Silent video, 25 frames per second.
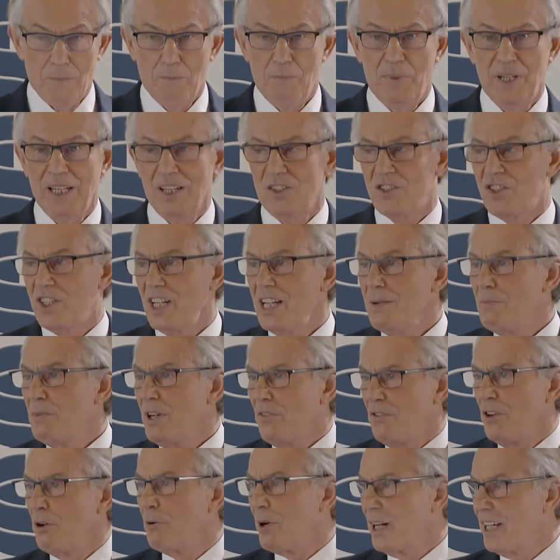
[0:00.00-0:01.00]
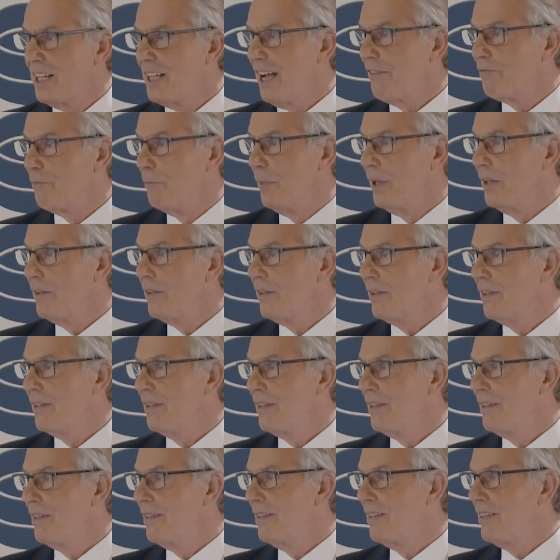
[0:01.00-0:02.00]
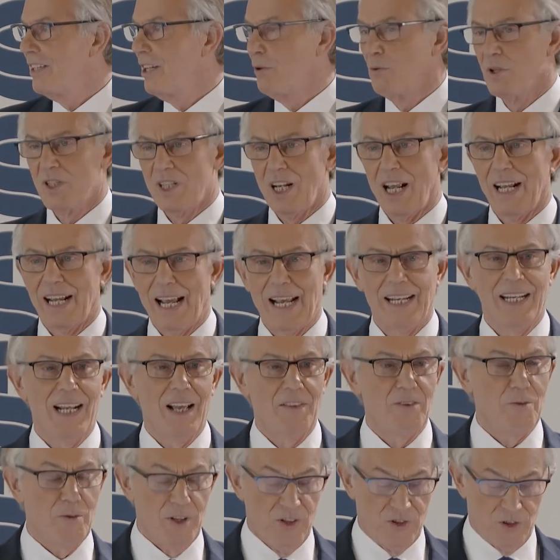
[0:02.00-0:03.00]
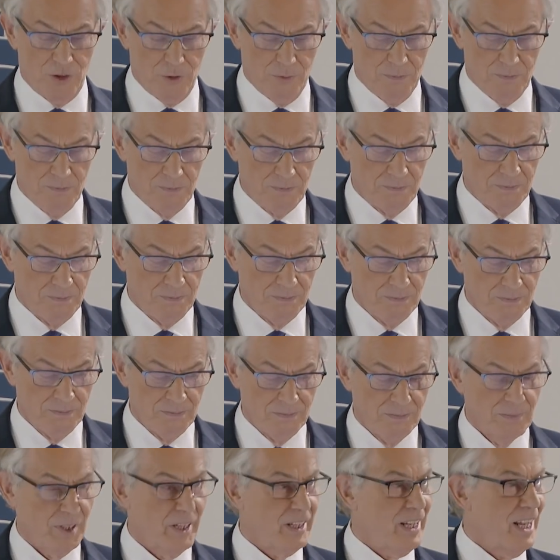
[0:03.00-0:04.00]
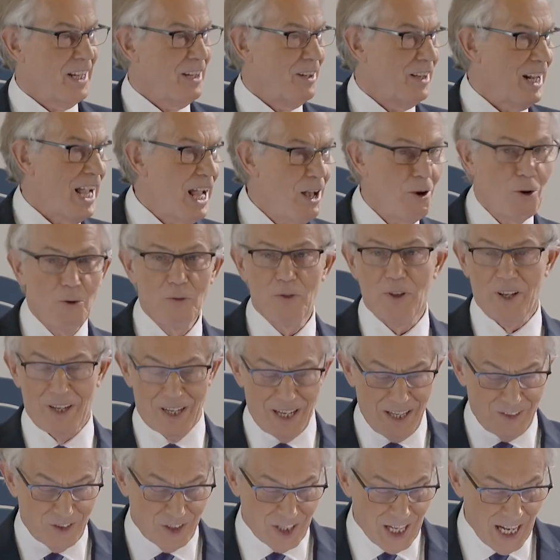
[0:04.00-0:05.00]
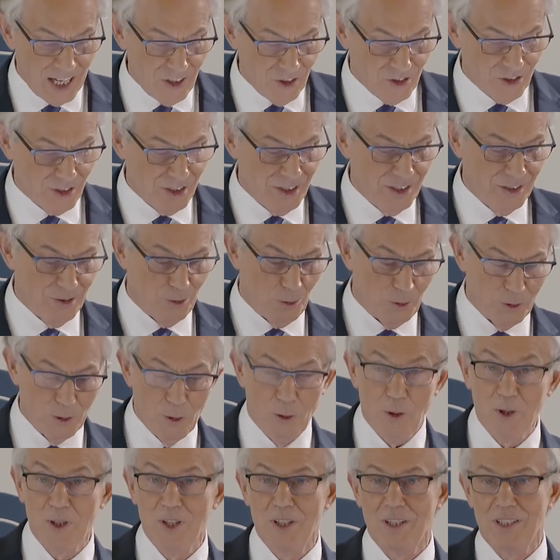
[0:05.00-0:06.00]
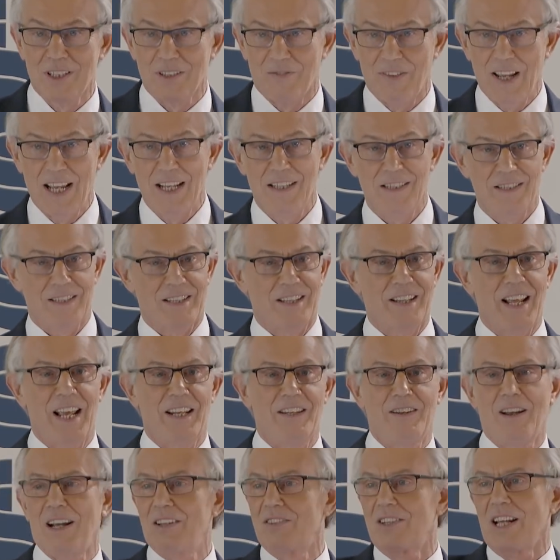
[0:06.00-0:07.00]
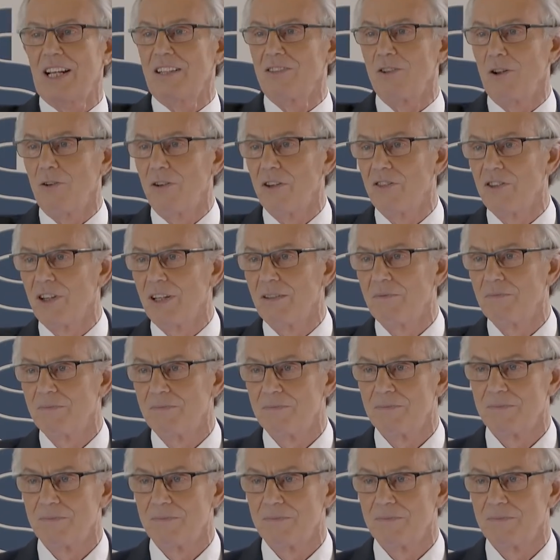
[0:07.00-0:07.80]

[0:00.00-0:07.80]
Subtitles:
but it seemed if you were in government that it was like any other issue. Okay, you had health, you had education, law and order, defense, and then you had technology.